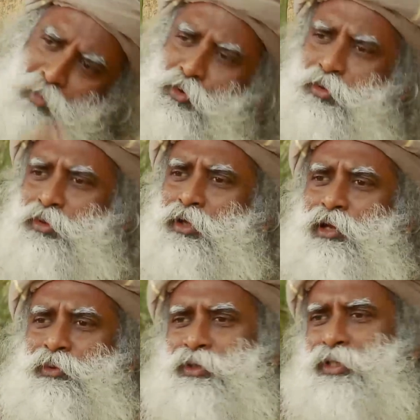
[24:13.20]
I'm going to tell
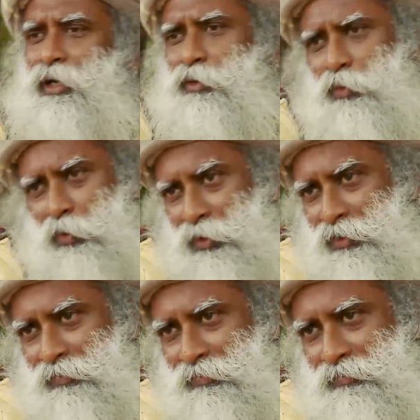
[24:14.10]
you is not going to
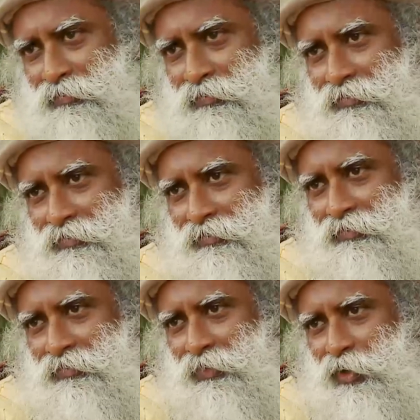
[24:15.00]
work.
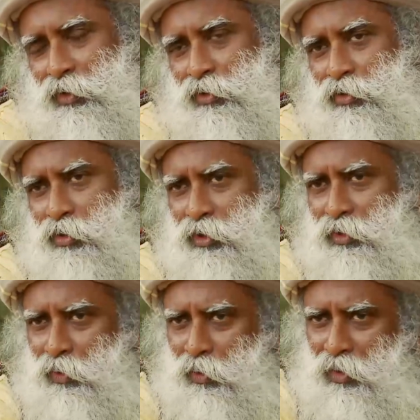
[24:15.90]
So
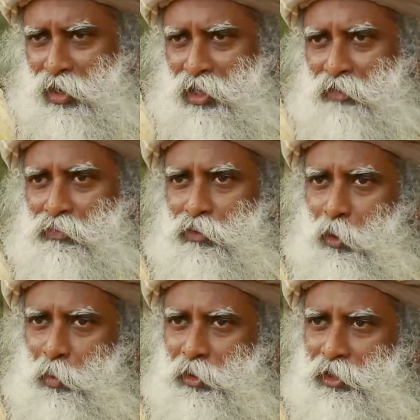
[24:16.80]
only if
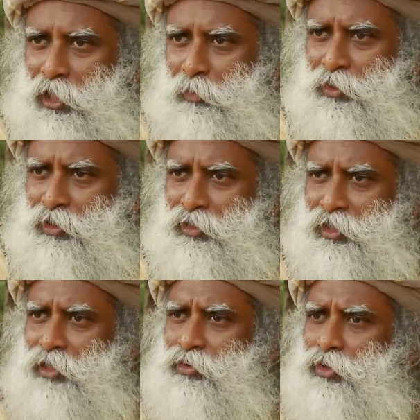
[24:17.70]
your perception
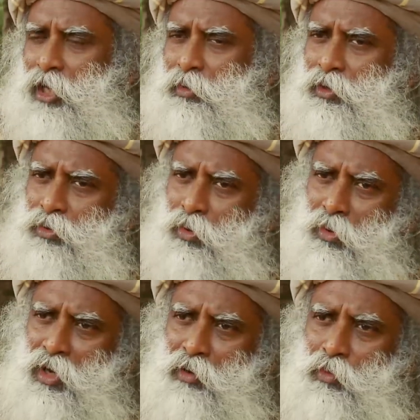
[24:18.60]
takes you there, because
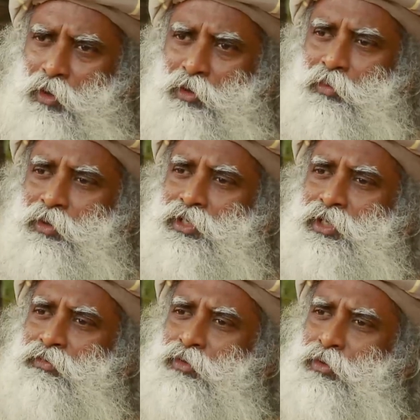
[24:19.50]
only what you
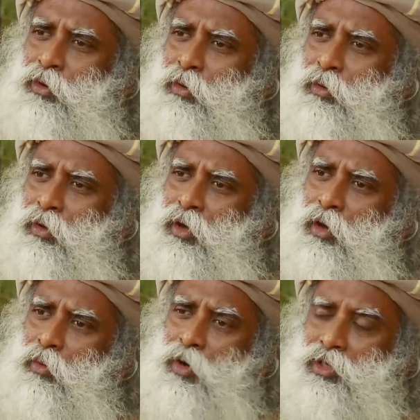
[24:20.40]
perceive you know.
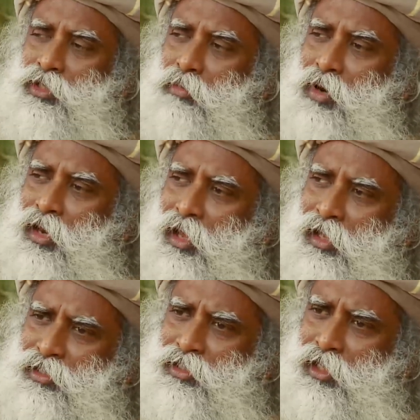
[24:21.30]
What somebody
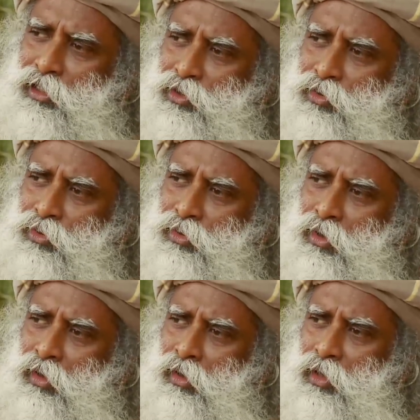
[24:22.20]
else tells you
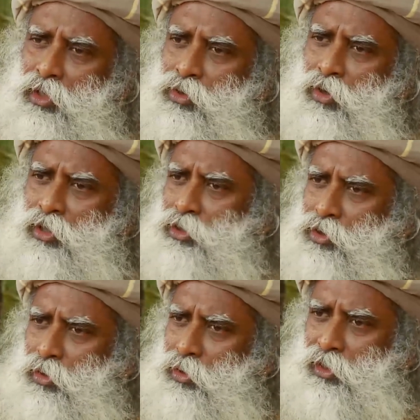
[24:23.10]
is only a
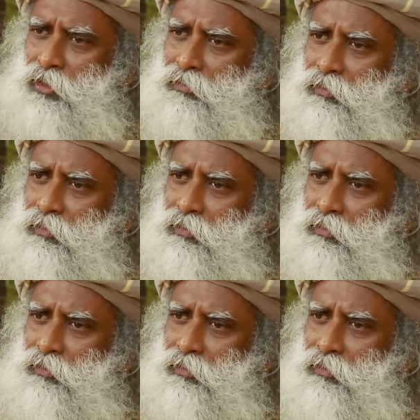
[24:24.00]
story.